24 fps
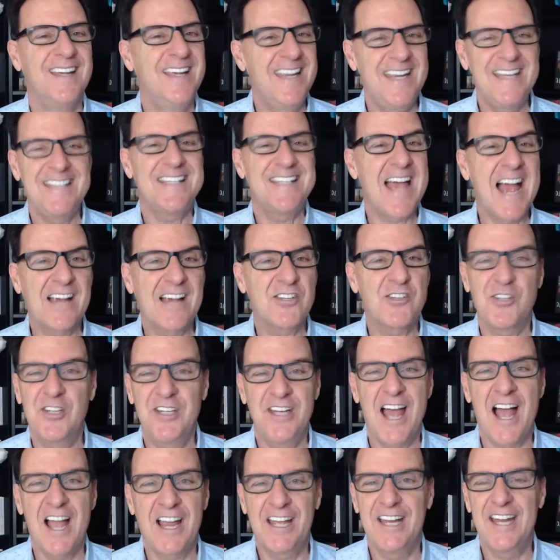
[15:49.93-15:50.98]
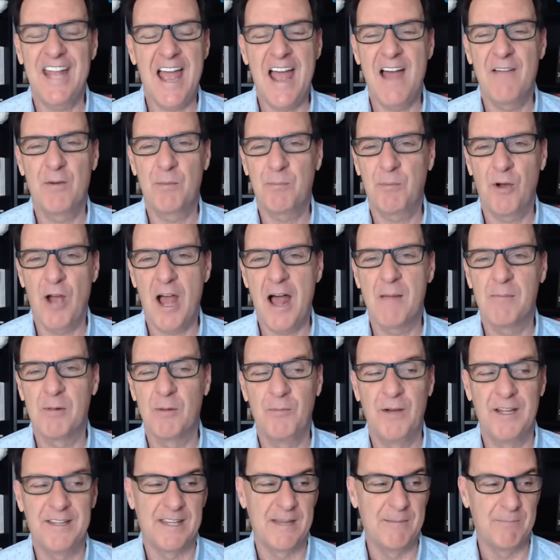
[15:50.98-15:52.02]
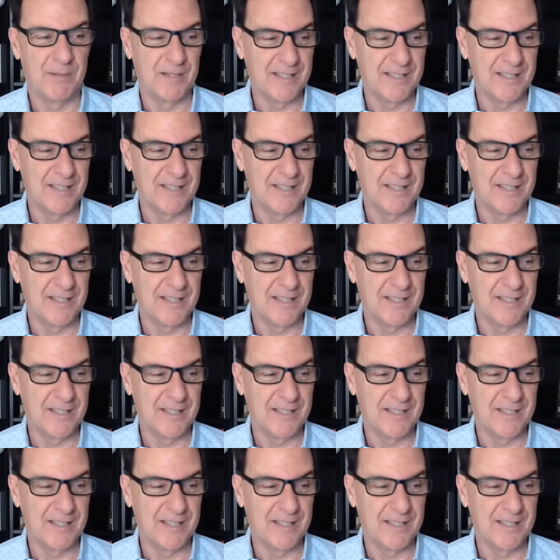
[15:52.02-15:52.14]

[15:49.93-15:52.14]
he's actually not going to have a problem with it.